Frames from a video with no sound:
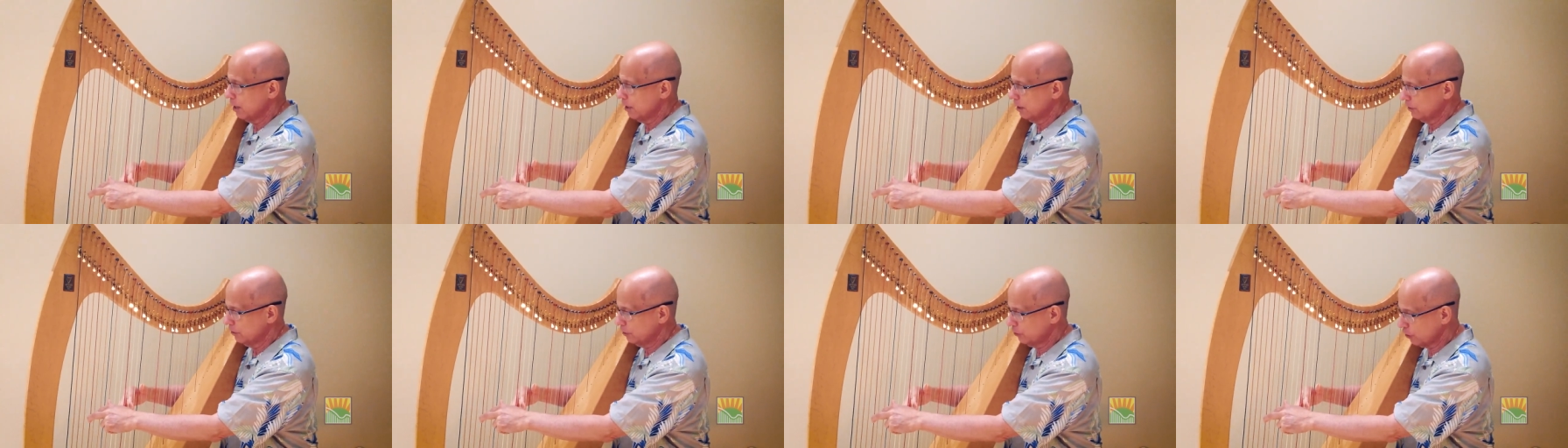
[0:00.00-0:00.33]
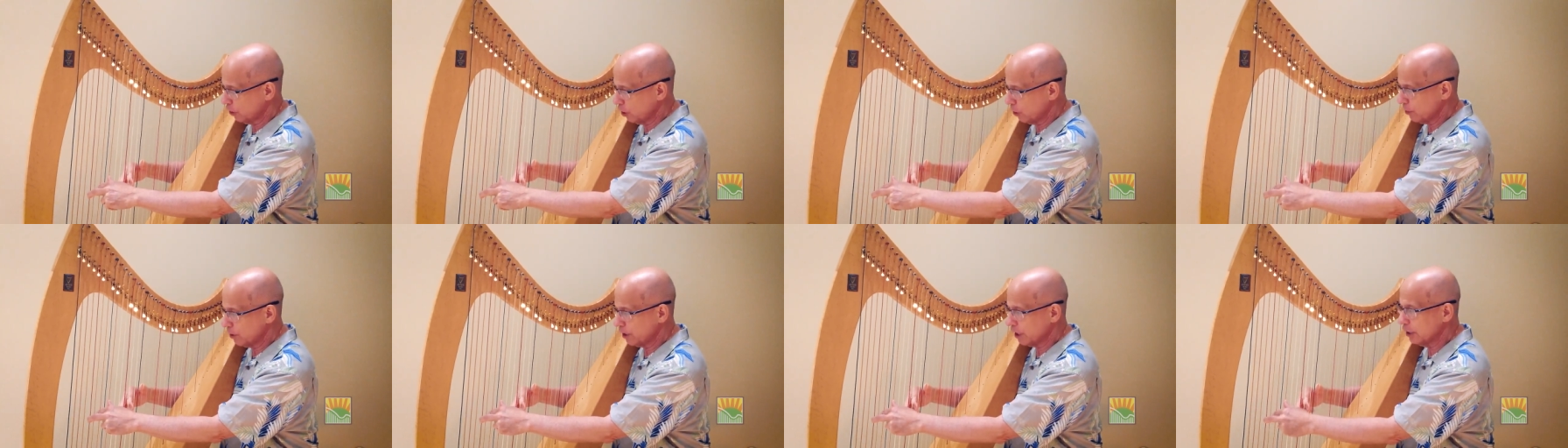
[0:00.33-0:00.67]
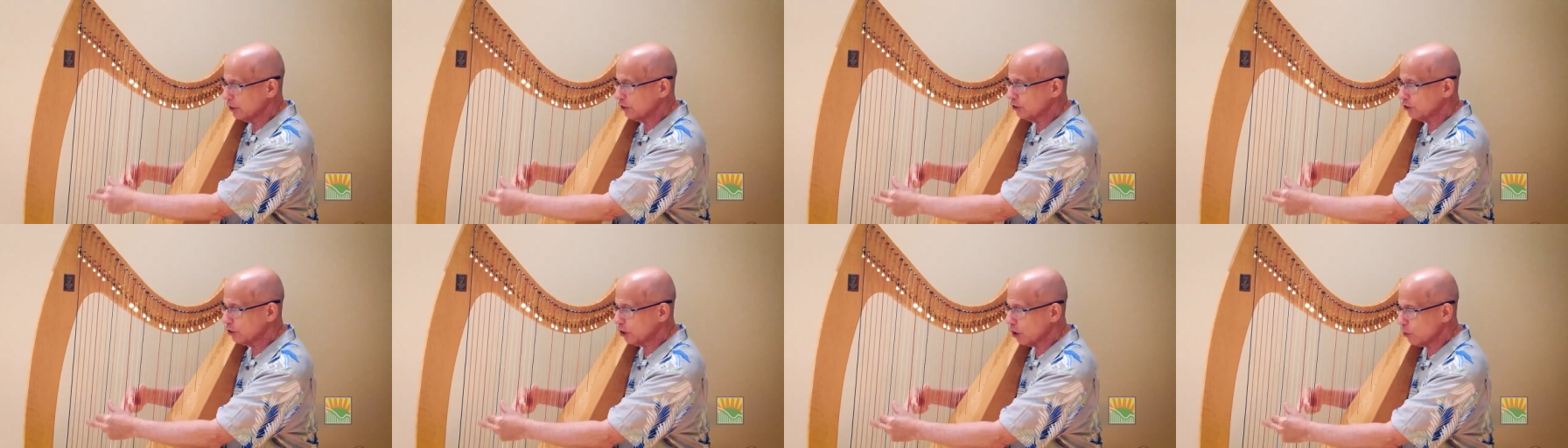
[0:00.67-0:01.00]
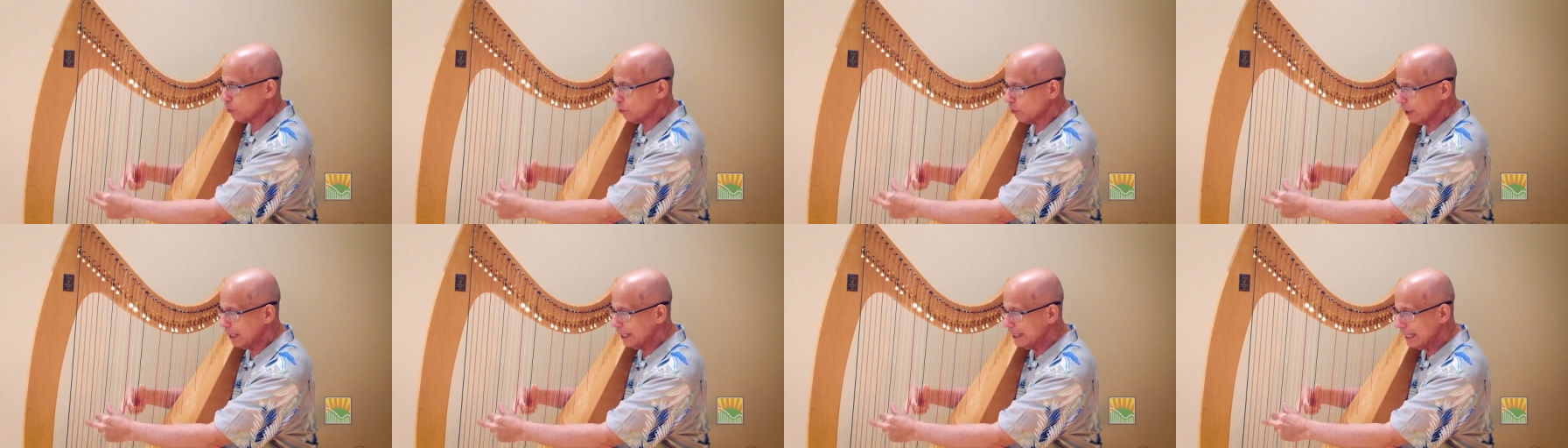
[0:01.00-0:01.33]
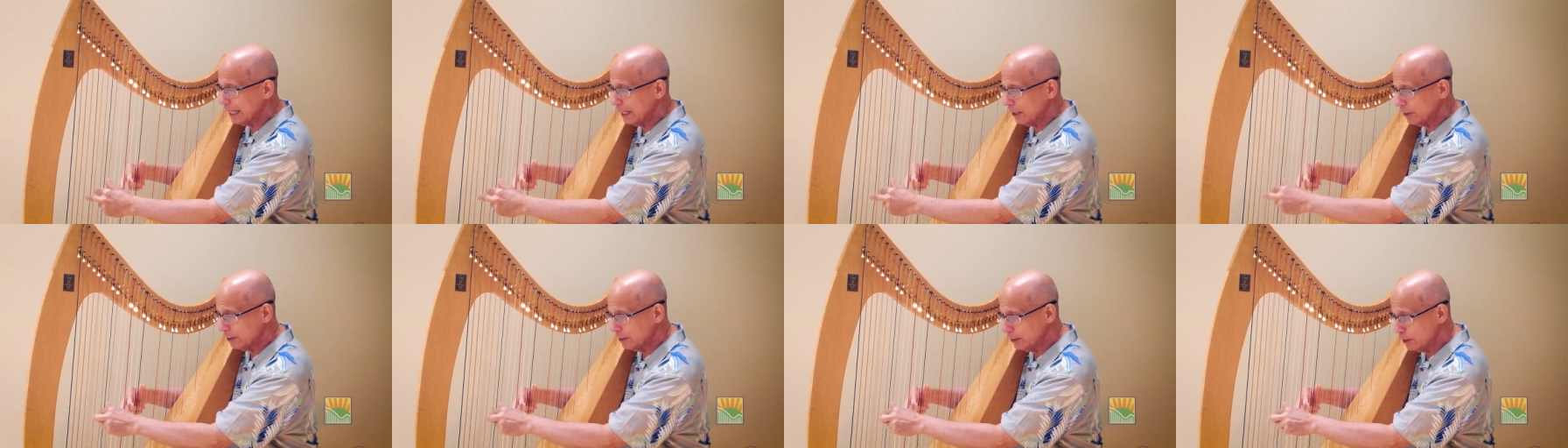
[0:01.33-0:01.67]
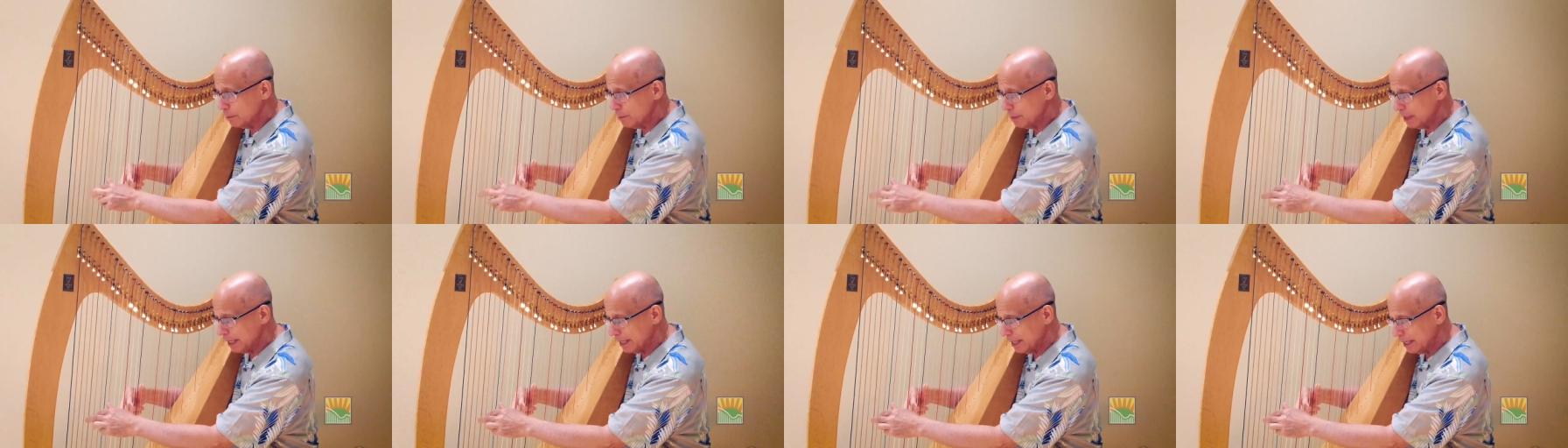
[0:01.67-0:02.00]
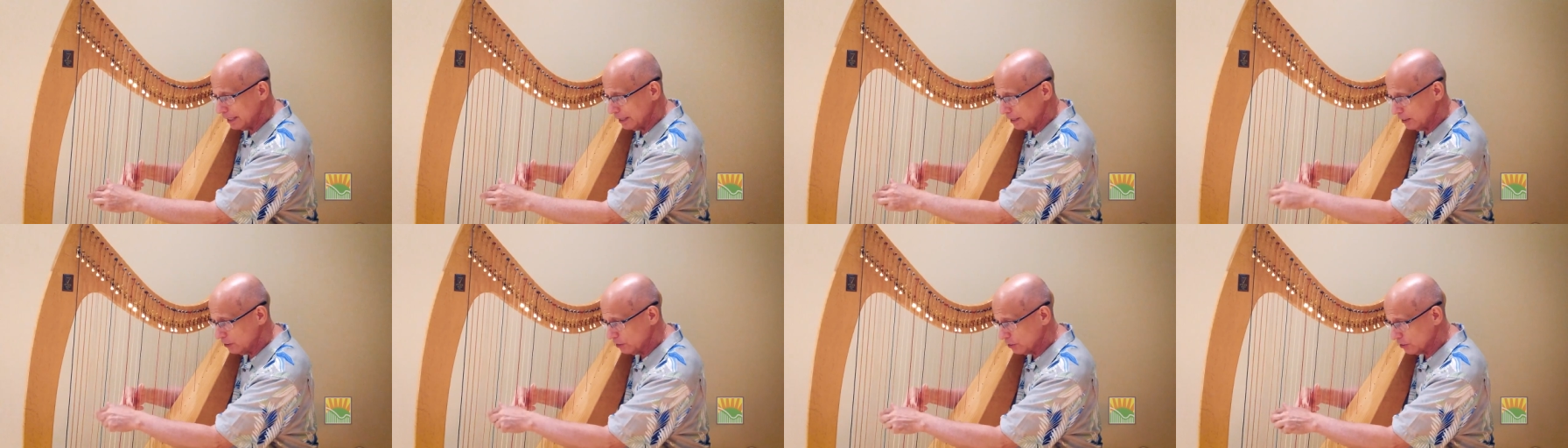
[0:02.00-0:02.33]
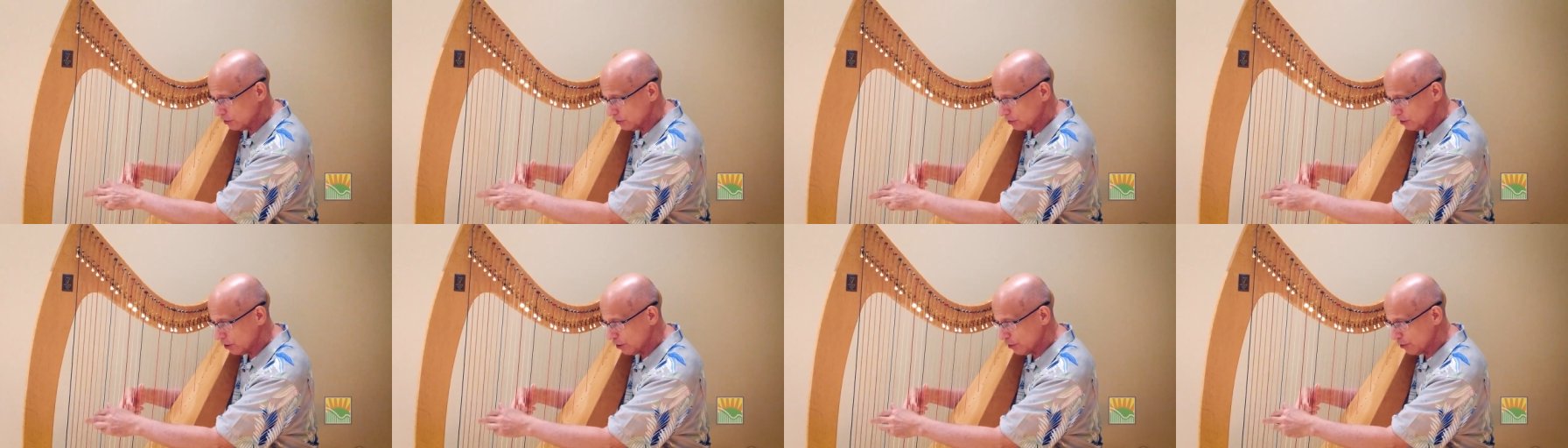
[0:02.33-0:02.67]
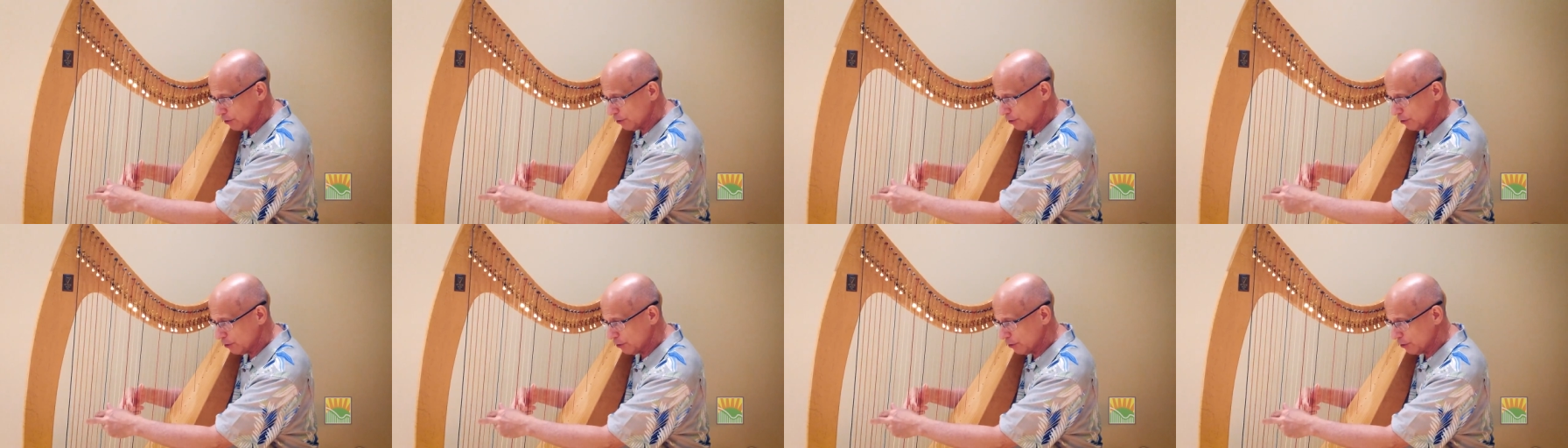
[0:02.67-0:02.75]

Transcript: So we're going to start way down in the bass,